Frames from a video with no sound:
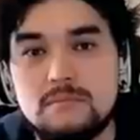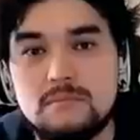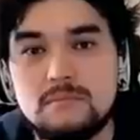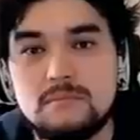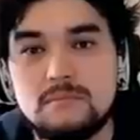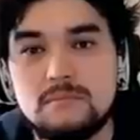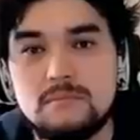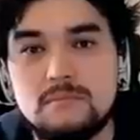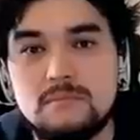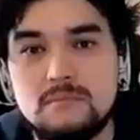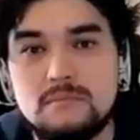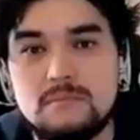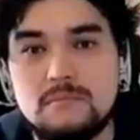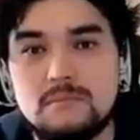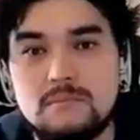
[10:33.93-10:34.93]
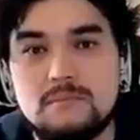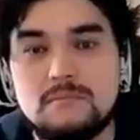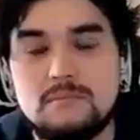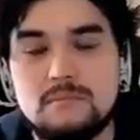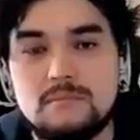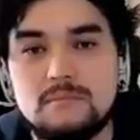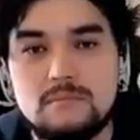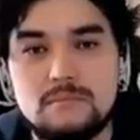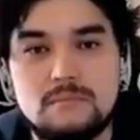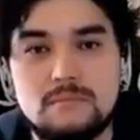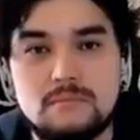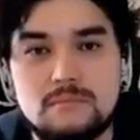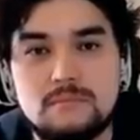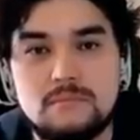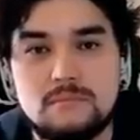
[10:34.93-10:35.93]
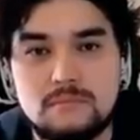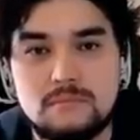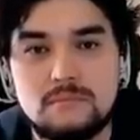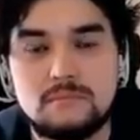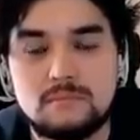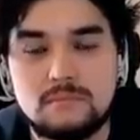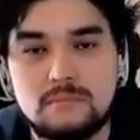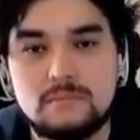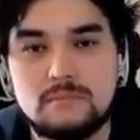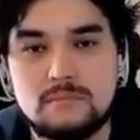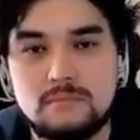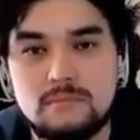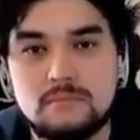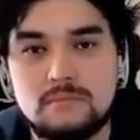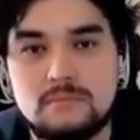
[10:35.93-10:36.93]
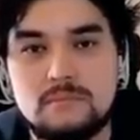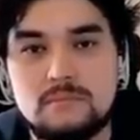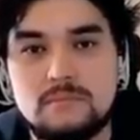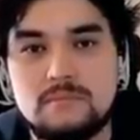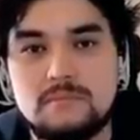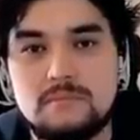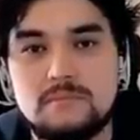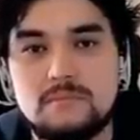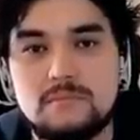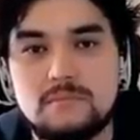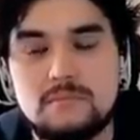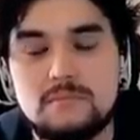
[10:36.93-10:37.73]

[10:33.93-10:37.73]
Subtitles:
(silent)